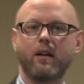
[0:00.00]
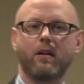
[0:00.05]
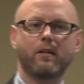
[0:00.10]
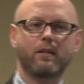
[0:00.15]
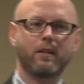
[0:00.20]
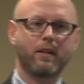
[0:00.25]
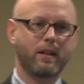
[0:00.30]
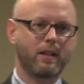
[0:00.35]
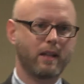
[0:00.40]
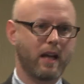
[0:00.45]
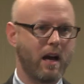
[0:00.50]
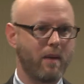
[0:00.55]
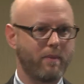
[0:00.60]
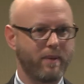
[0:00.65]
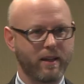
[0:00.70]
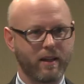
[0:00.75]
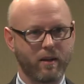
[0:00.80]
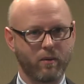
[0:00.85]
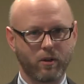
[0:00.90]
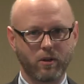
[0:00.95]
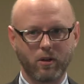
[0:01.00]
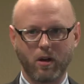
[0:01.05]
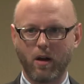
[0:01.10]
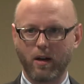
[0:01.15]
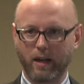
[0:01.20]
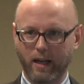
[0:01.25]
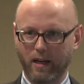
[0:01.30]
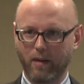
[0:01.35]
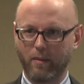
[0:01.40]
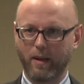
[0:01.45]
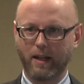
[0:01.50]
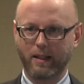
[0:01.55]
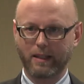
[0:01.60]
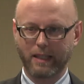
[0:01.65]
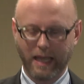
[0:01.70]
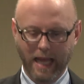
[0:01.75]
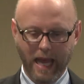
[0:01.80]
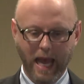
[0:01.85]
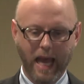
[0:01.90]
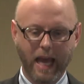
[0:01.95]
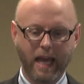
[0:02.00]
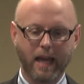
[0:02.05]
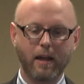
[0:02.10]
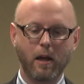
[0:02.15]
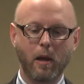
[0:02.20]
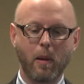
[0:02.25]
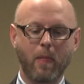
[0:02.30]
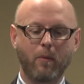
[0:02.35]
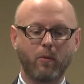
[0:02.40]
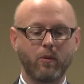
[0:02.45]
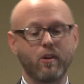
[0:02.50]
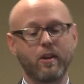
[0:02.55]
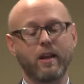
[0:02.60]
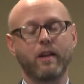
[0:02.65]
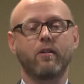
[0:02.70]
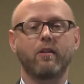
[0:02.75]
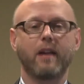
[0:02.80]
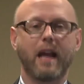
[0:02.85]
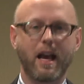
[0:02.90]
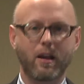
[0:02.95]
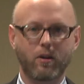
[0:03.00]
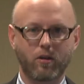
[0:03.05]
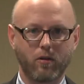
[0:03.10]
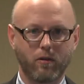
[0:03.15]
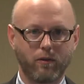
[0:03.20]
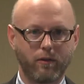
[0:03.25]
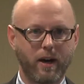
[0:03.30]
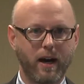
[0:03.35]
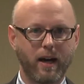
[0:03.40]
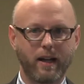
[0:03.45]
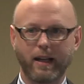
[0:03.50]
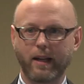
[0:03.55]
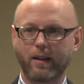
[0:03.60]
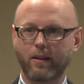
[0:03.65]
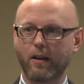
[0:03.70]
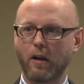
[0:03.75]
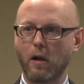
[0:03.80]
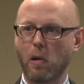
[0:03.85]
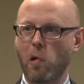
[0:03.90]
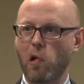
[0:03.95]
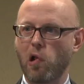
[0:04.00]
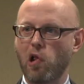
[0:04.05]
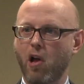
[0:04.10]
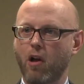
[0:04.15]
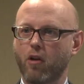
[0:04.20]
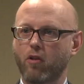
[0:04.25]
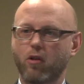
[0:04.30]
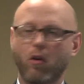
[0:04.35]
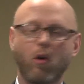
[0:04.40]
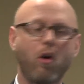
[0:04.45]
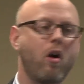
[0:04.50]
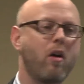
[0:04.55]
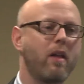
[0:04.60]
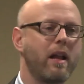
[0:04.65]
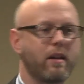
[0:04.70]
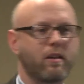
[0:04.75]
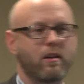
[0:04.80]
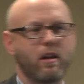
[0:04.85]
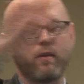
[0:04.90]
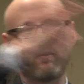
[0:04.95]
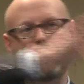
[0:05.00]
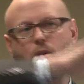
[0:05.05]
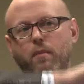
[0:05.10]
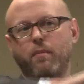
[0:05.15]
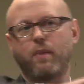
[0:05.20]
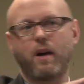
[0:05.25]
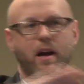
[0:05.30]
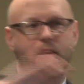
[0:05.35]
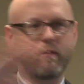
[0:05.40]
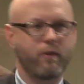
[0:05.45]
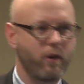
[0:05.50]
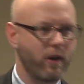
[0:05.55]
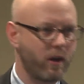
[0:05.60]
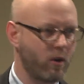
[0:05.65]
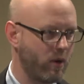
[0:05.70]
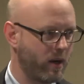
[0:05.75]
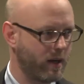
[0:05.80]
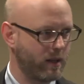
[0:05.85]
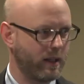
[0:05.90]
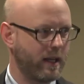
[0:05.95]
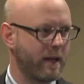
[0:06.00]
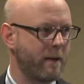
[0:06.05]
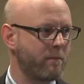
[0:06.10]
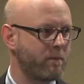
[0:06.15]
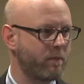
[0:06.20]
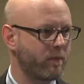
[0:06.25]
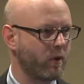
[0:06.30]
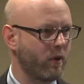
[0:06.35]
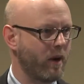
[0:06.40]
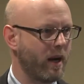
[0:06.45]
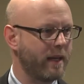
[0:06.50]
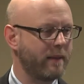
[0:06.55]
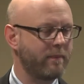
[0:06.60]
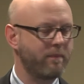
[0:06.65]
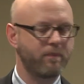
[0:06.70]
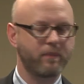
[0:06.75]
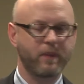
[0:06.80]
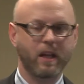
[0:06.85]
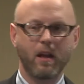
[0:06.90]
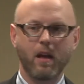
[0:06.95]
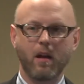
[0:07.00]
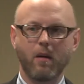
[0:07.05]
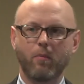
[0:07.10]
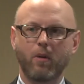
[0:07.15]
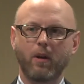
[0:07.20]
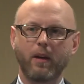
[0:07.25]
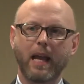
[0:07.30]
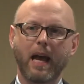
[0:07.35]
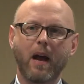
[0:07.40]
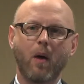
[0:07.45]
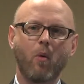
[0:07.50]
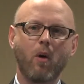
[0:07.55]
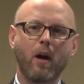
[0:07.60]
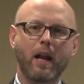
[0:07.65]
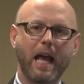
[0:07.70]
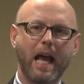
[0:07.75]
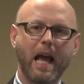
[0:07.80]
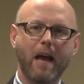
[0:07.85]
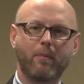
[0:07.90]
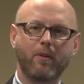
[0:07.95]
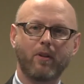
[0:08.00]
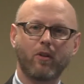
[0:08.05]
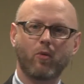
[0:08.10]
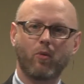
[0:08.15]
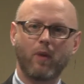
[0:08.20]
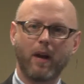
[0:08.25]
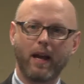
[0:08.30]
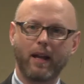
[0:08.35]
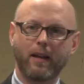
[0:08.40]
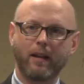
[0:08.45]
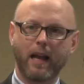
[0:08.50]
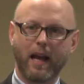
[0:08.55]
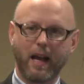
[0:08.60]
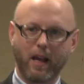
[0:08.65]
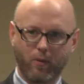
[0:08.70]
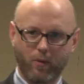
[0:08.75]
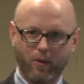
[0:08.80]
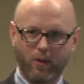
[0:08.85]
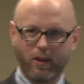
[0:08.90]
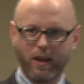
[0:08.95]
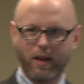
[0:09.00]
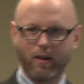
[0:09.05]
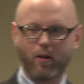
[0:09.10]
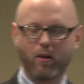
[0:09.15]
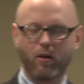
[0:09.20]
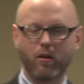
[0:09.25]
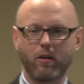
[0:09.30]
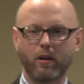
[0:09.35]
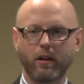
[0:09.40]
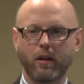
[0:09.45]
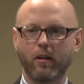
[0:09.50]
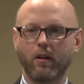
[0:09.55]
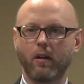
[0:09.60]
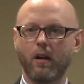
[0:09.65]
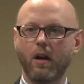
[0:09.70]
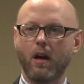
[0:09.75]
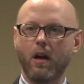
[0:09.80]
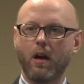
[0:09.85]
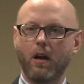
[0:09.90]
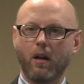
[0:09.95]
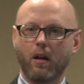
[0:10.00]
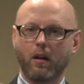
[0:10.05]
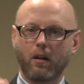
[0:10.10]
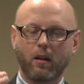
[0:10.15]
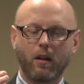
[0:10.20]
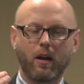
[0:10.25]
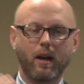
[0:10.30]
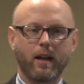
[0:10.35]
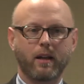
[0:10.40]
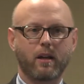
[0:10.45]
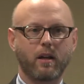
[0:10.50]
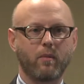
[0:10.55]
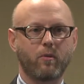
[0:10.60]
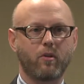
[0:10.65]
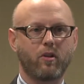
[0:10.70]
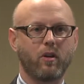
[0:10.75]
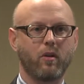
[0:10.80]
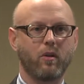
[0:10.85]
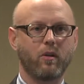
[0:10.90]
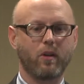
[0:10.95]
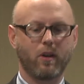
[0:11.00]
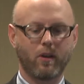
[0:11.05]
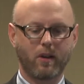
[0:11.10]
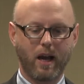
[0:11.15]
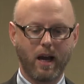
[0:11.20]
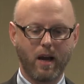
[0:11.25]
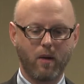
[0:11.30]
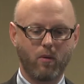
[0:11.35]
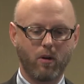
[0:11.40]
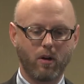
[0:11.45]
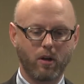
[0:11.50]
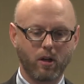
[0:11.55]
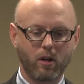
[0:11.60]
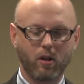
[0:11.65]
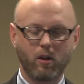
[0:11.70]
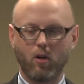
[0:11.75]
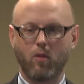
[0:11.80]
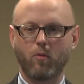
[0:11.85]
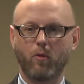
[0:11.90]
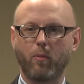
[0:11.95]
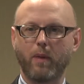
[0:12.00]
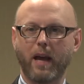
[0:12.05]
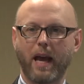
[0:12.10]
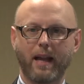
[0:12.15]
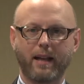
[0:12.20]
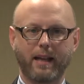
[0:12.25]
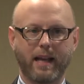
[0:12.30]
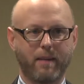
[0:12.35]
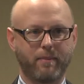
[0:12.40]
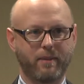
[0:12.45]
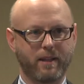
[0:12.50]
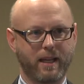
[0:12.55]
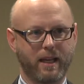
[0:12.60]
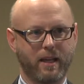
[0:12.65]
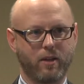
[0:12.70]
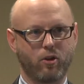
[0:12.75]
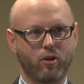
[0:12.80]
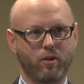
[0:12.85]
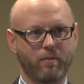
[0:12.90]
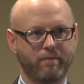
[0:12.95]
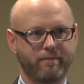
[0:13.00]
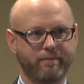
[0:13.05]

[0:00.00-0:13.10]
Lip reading: onto the topic that we're talking about today, which is international filings. So all that stuff went by very quickly, right? But now what happens when, as was said earlier, client comes to you and says, I want global patent application.